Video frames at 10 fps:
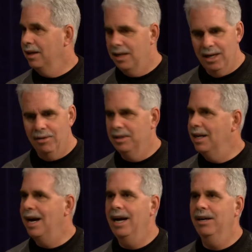care of
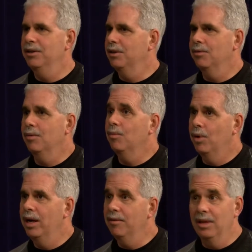tires or
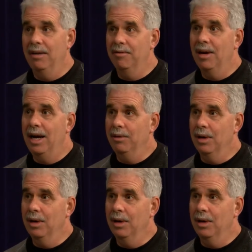whatever they find.